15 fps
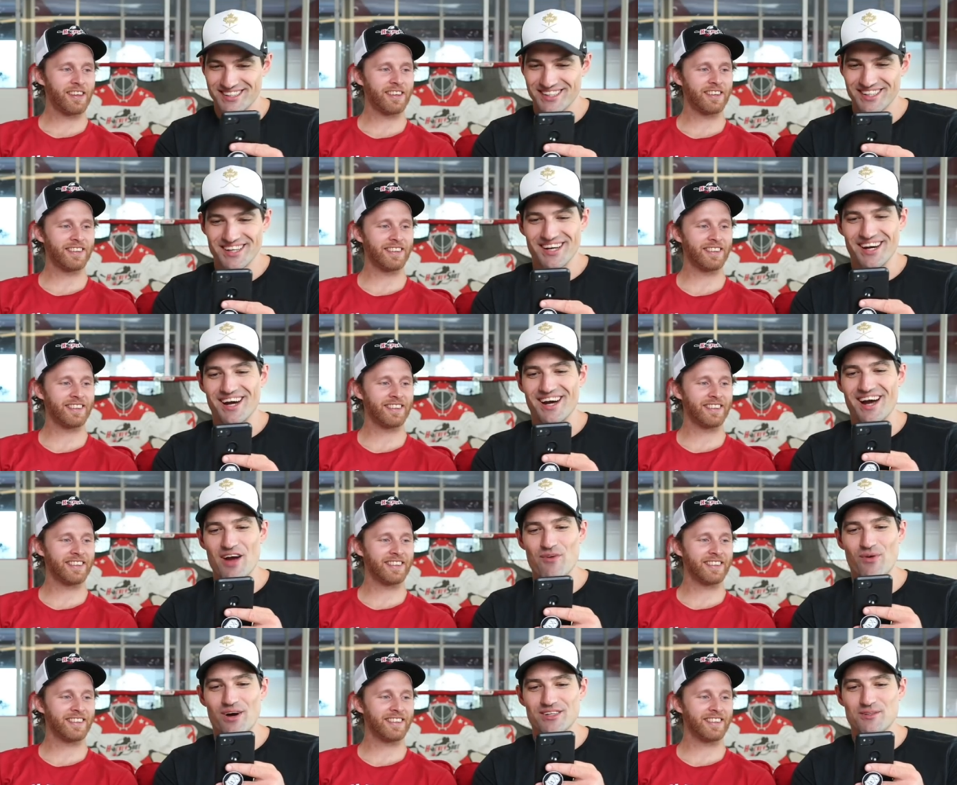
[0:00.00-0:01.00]
Speaker 1: Uh,
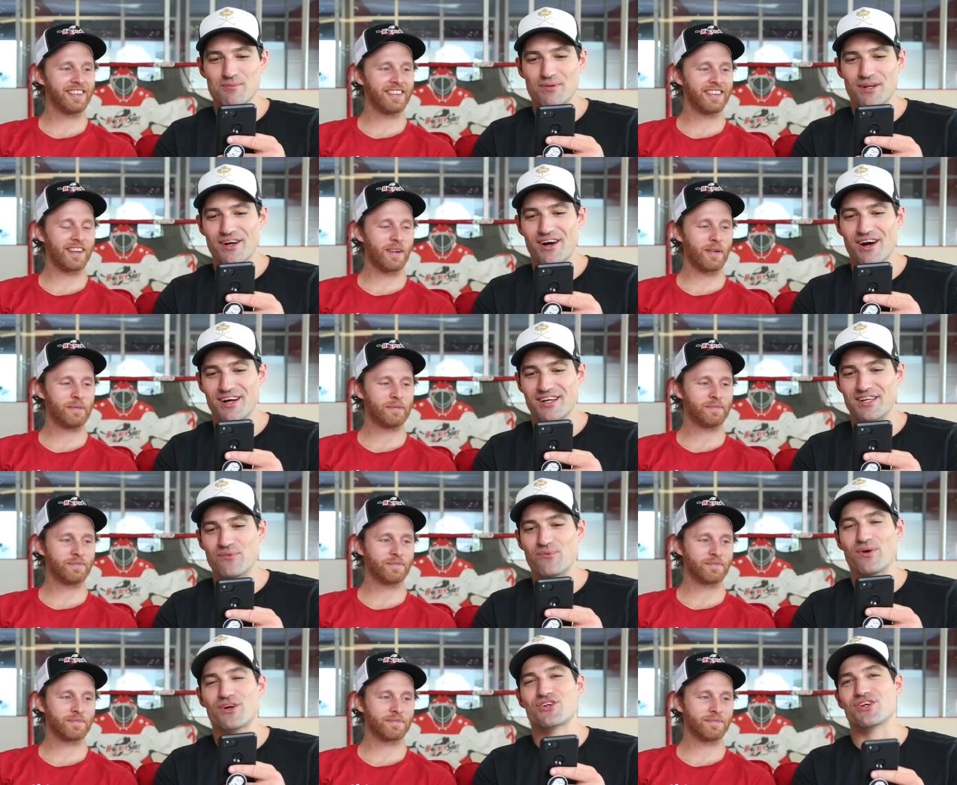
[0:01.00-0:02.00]
I want to play
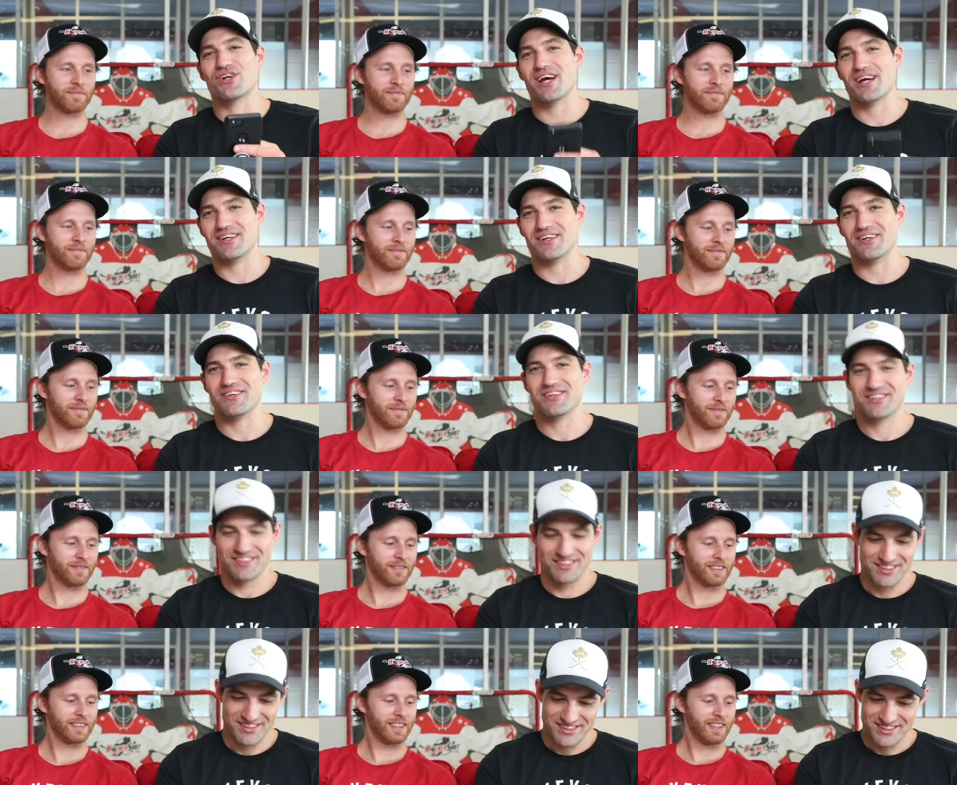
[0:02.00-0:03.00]
hockey. What should I do?
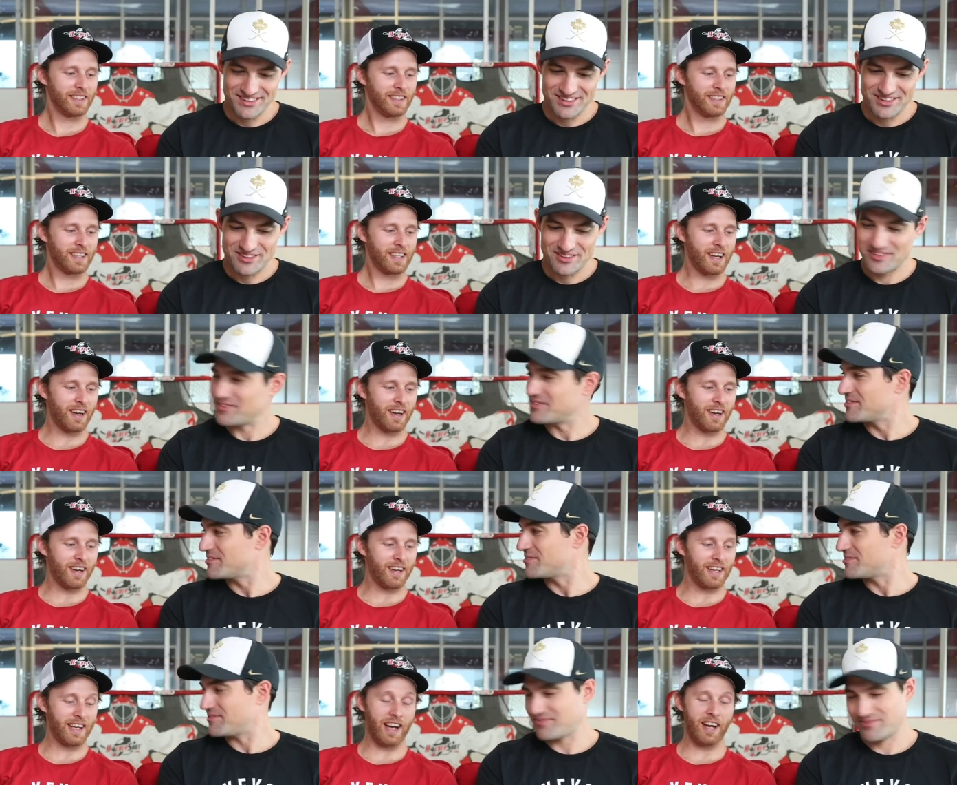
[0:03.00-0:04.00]

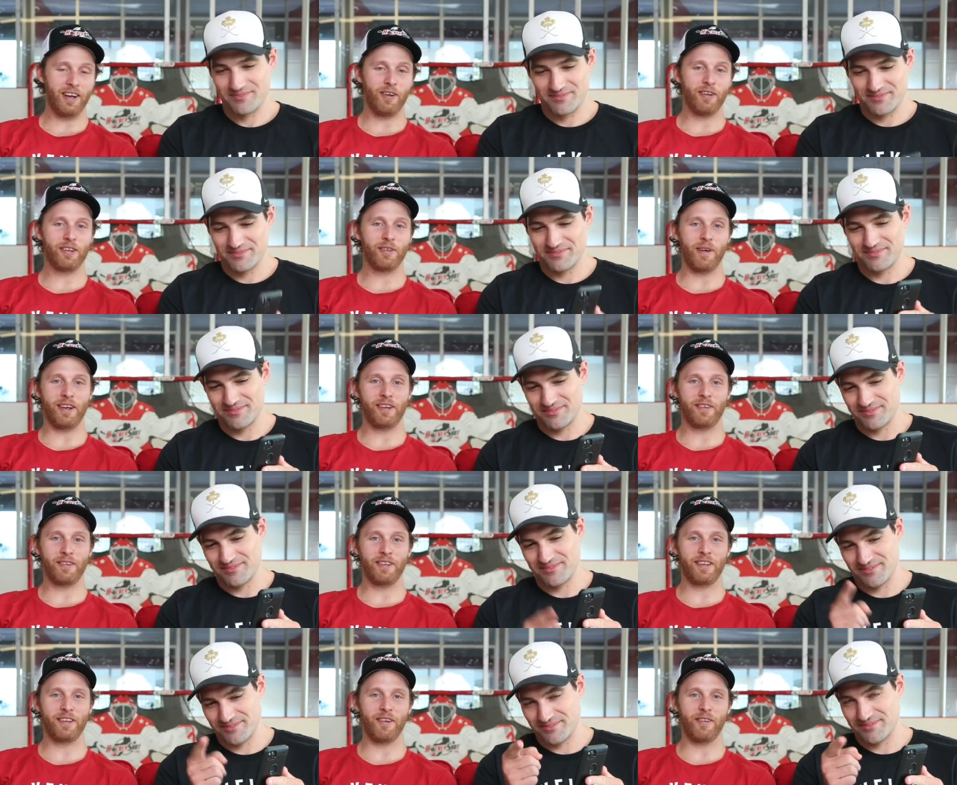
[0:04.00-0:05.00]
Speaker 2: Uh, yeah, I also
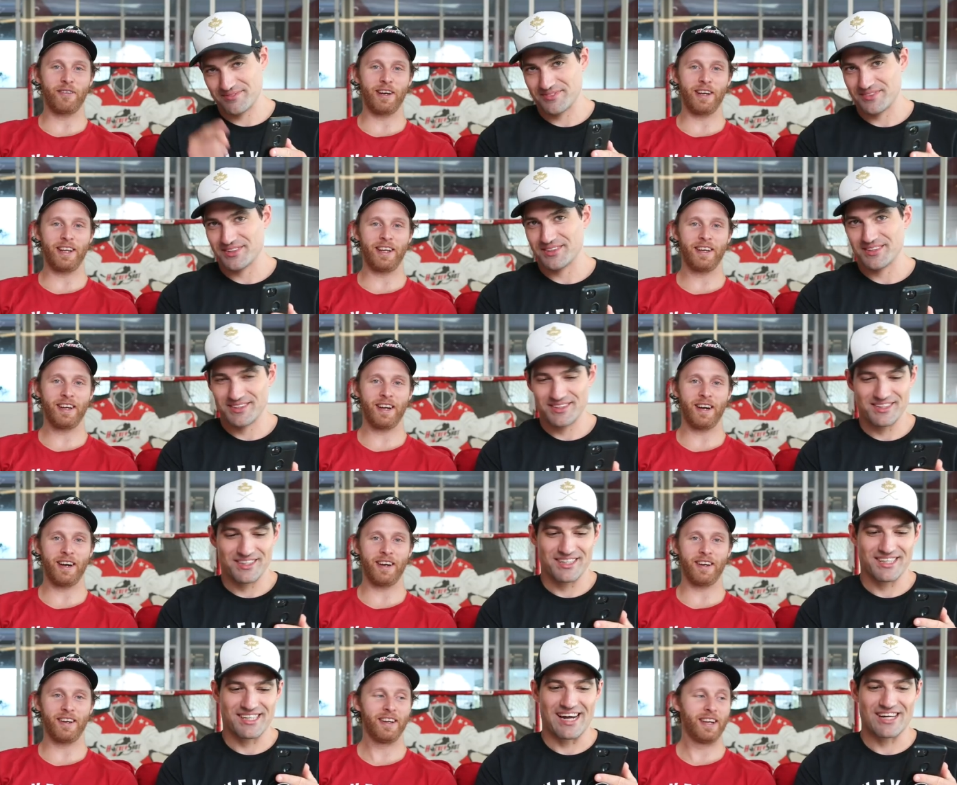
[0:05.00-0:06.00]
answered this already.
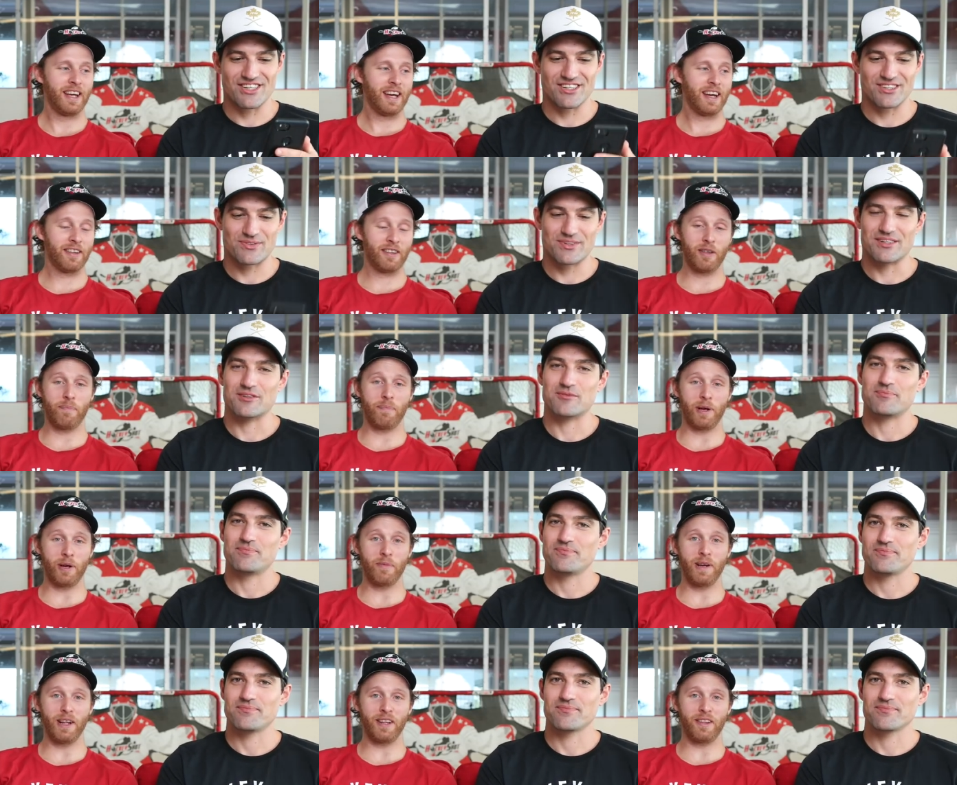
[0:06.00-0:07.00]
Uh, gotcha. I think the
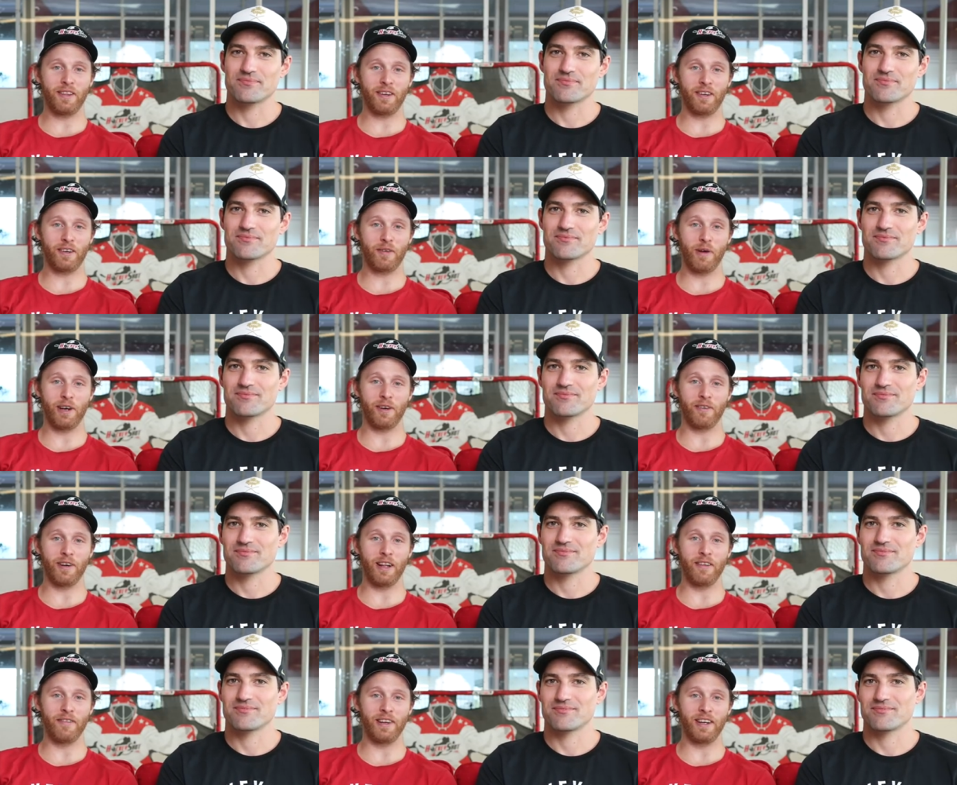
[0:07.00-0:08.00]
beer belly thing is quite
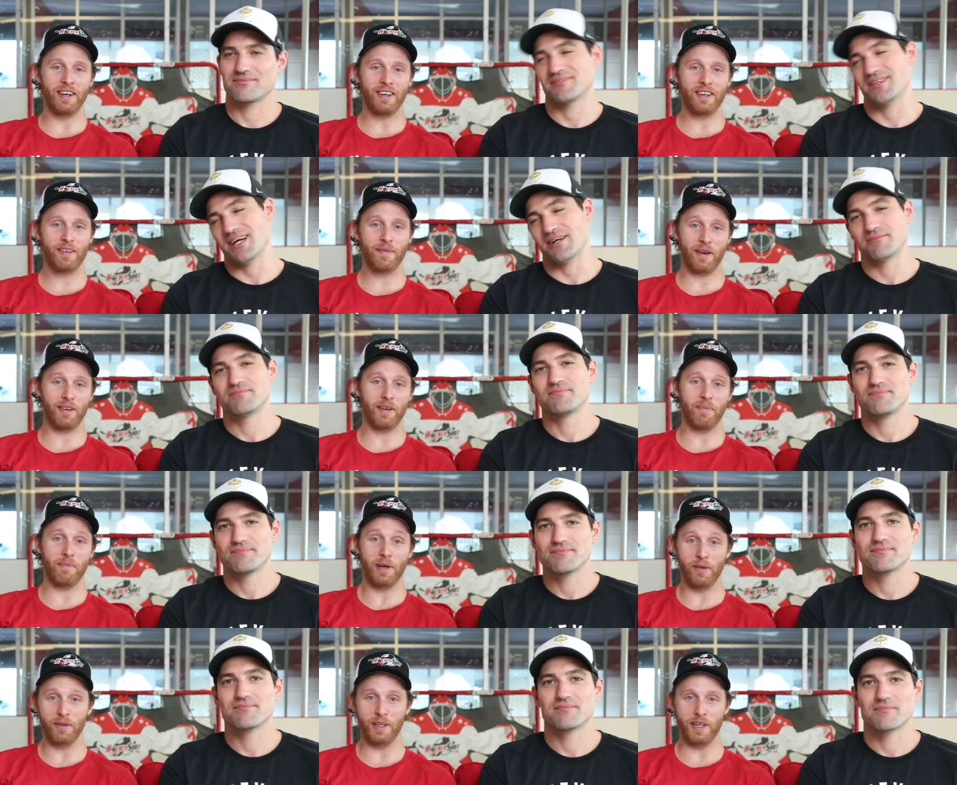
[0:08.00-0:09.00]
irrelevant, especially
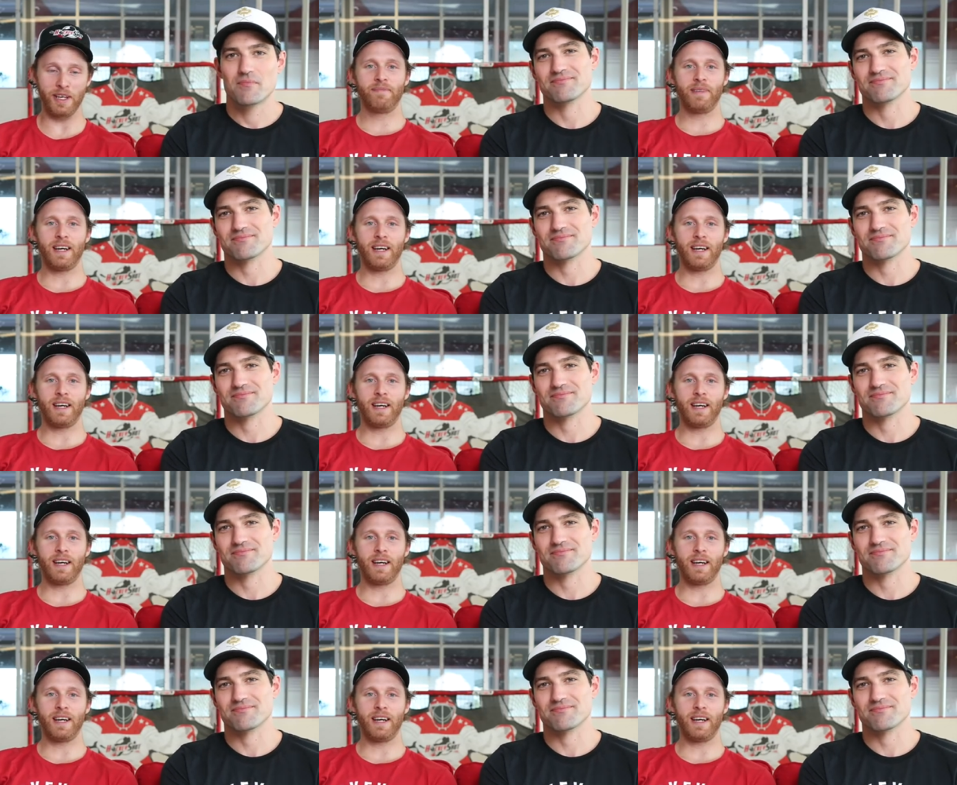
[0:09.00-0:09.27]
in beer league.